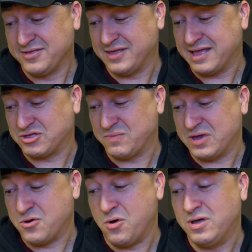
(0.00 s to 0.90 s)
So that should
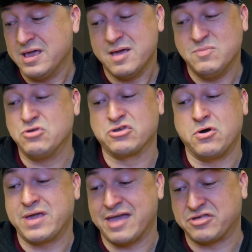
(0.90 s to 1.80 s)
be cool.
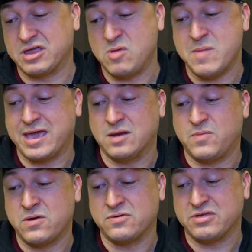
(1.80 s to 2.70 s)
Musical guests going to be making
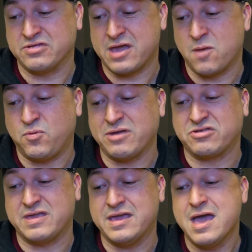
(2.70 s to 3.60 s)
appearances there.
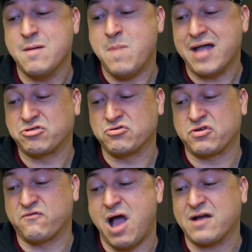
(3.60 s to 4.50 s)
Plus the
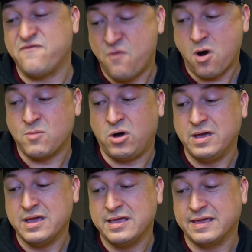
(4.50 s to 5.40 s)
Monsters of Rock
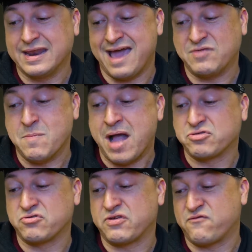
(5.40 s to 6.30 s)
formal. They're going to have the
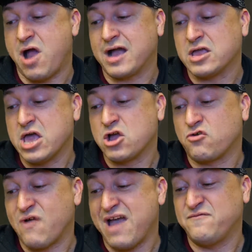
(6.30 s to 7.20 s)
Monsters of Rock
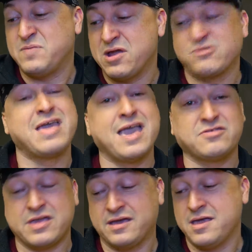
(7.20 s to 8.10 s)
craft beer
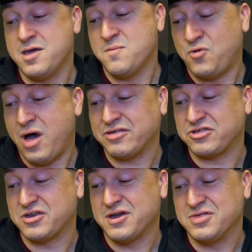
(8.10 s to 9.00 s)
tasting.
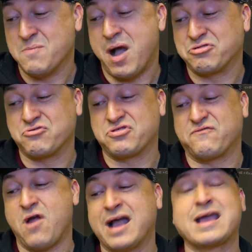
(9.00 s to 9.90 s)
Plus the Monsters
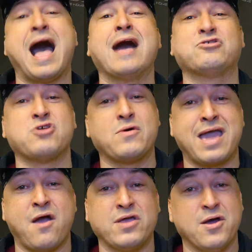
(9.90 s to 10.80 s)
of Rock Gong Show
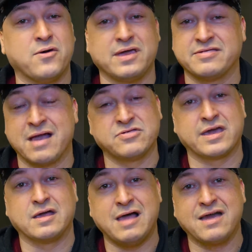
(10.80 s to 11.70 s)
karaoke. Sounds
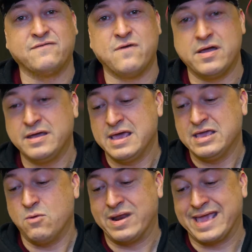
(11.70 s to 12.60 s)
like a lot of fun.
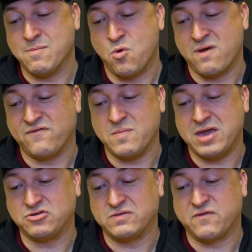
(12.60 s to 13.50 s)
You want to get more
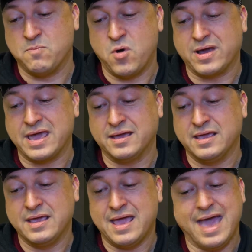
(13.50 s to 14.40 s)
information for booking
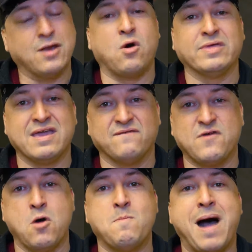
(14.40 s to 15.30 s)
and all the
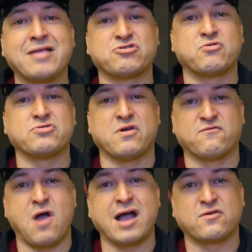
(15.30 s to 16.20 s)
info,
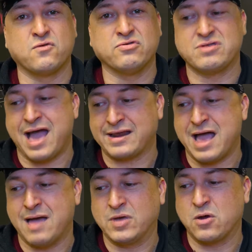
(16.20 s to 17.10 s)

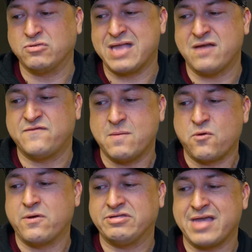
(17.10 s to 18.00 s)
monstersofrockcruise.com. It goes down
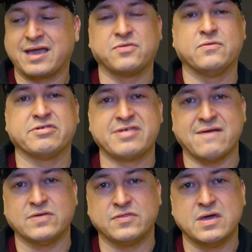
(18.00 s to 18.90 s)
February 2nd through the
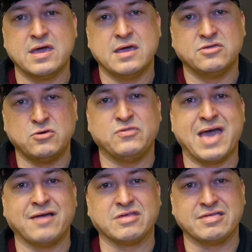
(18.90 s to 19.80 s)
7th,
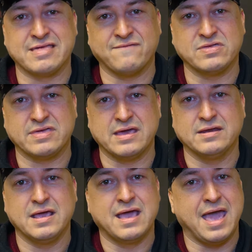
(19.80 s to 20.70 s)
2017.
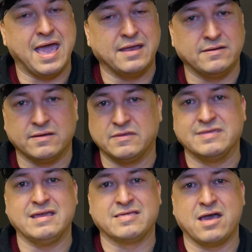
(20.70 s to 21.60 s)
And uh, the
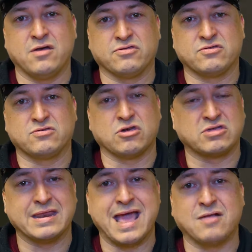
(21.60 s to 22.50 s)
details
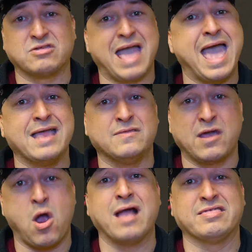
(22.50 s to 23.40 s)
just announced, and
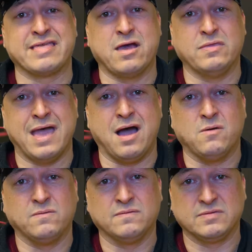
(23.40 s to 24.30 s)
they're on sale now
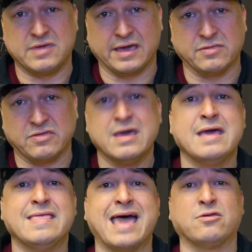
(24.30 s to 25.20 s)
tickets.
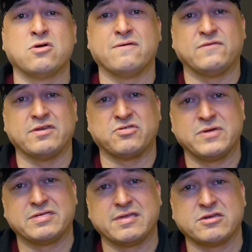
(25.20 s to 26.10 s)
That'll do it for this
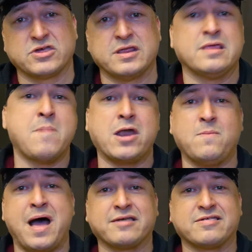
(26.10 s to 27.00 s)
week's edition of the Metal
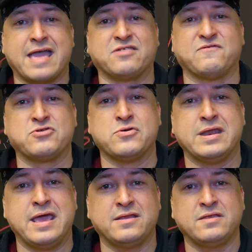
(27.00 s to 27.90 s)
Box. Thanks for
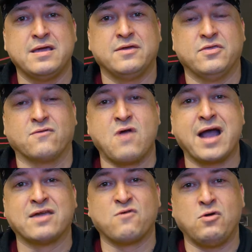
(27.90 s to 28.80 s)
tuning in. The
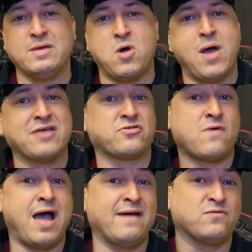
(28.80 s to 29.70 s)
rock and roll limo has
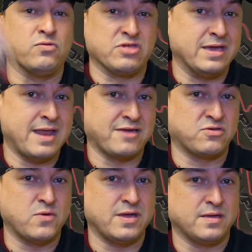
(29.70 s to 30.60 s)
arrived. We'll see you
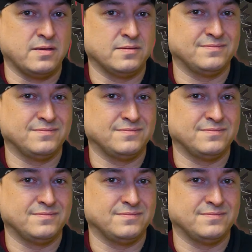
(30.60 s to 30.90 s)
next week.